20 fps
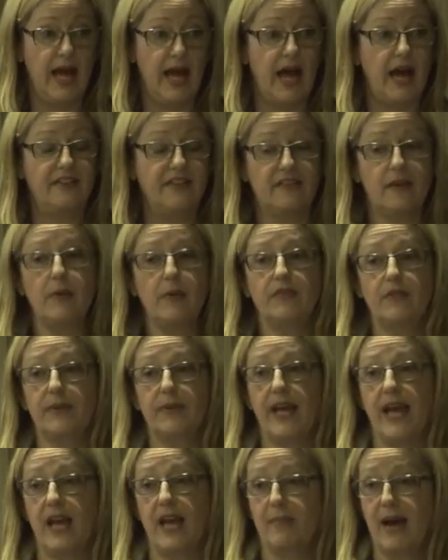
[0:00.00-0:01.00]
And some of them
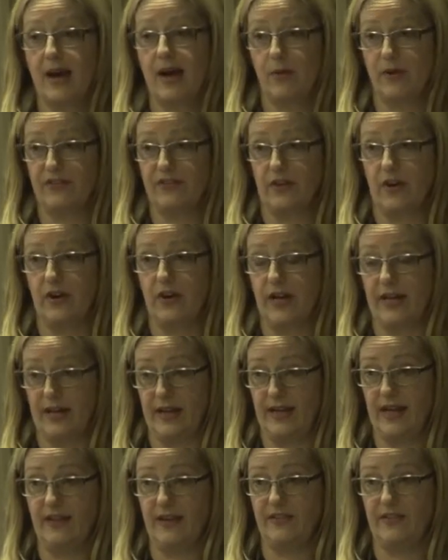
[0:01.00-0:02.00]
came hours early and
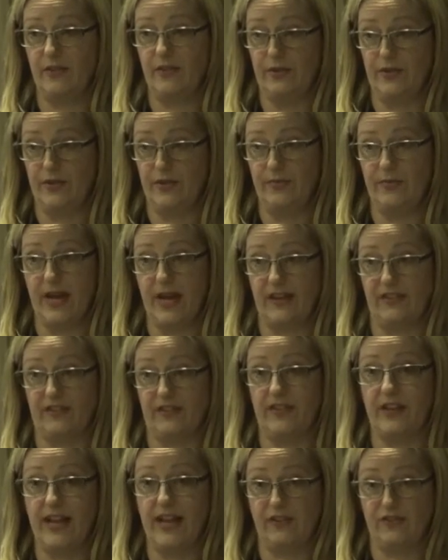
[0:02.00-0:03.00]
hid in a room next to
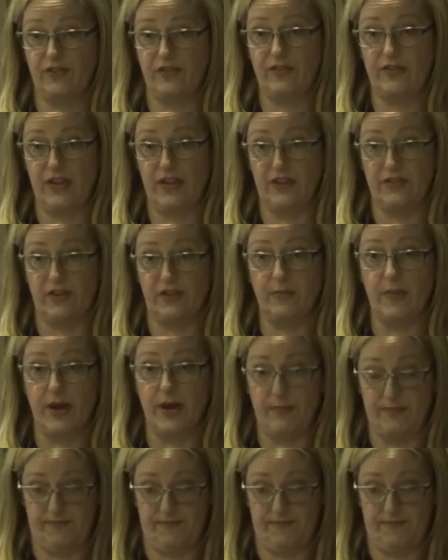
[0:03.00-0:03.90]
the lecture theatre by